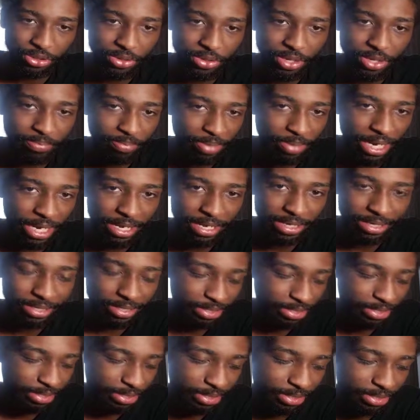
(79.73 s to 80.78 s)
have to buy it.
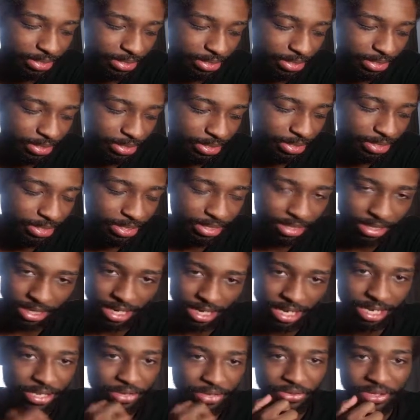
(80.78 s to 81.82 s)

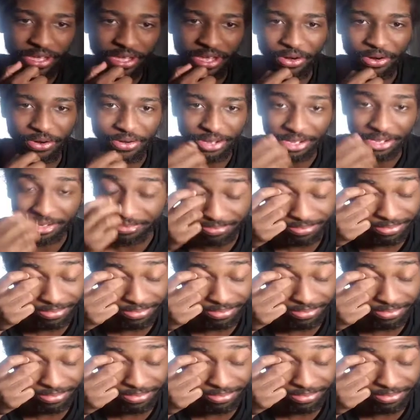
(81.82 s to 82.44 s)
You can't earn it.